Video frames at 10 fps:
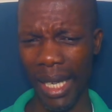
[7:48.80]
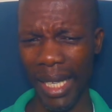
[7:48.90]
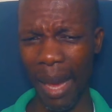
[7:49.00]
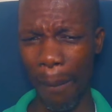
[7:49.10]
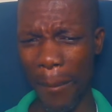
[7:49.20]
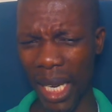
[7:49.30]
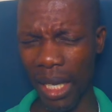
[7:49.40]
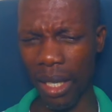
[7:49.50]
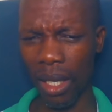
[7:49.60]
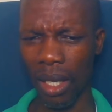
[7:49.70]
there are
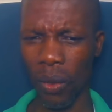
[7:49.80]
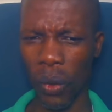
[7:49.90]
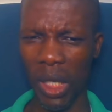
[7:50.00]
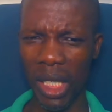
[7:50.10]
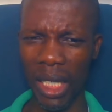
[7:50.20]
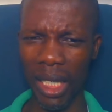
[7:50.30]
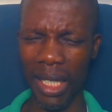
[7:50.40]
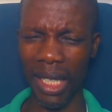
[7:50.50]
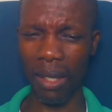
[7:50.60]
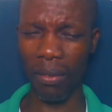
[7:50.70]
many who said
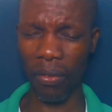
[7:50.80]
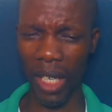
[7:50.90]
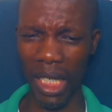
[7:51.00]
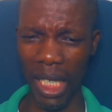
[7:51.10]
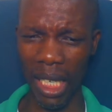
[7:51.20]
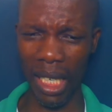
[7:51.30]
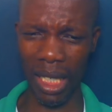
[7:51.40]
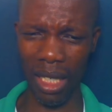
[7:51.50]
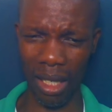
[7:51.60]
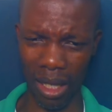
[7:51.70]
that fresh
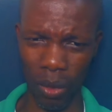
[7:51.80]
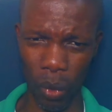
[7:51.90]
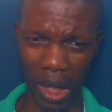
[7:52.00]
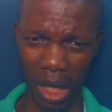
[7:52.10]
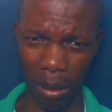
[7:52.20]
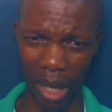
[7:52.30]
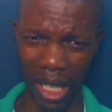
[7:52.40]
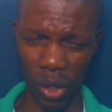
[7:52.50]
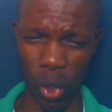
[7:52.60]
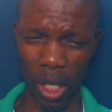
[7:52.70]
elections, which
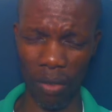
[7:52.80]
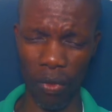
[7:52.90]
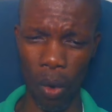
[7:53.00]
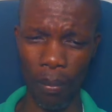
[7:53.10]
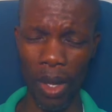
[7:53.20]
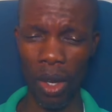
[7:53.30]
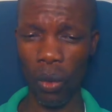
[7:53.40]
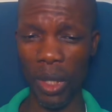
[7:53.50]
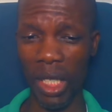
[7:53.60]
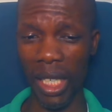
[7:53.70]
Chibaya is calling for,
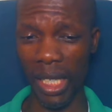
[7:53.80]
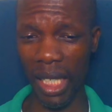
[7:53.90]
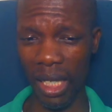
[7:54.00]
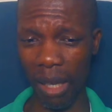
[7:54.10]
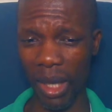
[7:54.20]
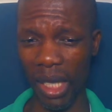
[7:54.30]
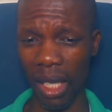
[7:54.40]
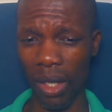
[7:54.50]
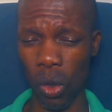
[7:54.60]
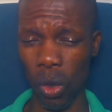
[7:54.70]
which Nelson
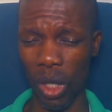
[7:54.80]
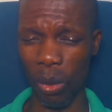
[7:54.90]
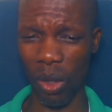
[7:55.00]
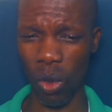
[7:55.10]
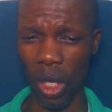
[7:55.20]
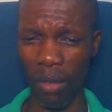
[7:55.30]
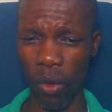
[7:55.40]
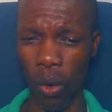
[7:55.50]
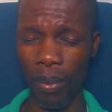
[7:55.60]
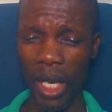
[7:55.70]
Chamisa has always been calling
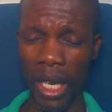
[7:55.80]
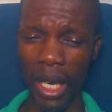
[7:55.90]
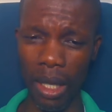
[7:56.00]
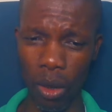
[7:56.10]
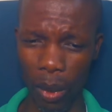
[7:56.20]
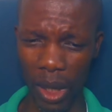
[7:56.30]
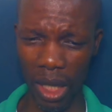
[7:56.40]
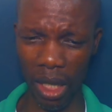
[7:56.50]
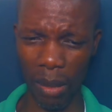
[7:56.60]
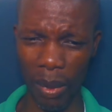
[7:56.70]
for, and the
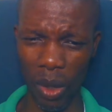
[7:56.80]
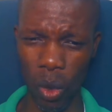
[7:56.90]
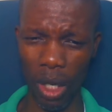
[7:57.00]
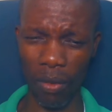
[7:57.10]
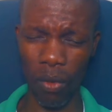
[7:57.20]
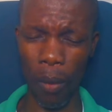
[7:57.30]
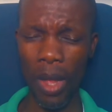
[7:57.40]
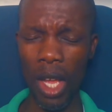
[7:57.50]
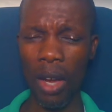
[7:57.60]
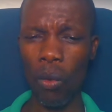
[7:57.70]
opposition has been calling for,
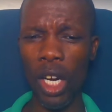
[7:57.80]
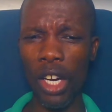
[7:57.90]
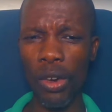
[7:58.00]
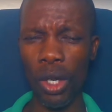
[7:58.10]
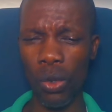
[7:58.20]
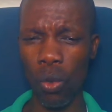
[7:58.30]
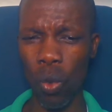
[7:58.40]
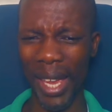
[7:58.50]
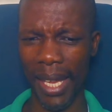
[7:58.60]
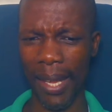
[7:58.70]
will not
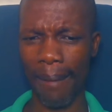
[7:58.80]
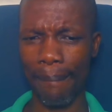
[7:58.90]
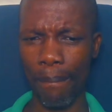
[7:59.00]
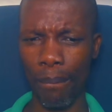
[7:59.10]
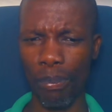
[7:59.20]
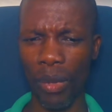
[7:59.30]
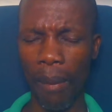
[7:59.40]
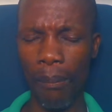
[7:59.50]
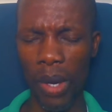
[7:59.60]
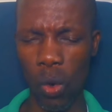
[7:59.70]
work
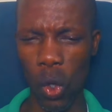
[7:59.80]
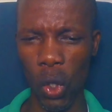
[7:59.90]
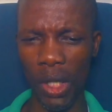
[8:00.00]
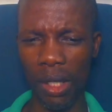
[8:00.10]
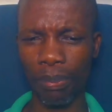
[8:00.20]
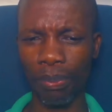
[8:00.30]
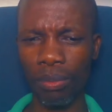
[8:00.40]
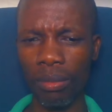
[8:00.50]
because